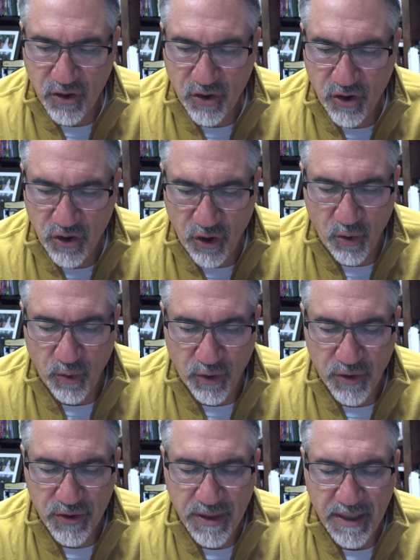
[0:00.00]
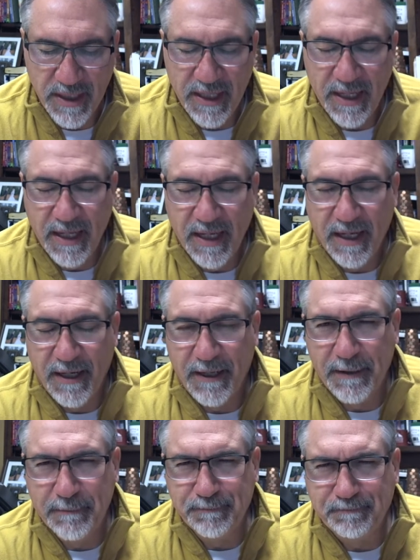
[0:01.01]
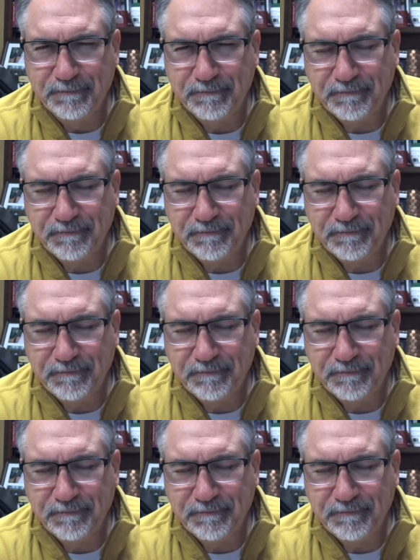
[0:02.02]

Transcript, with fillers: shoulders. Um,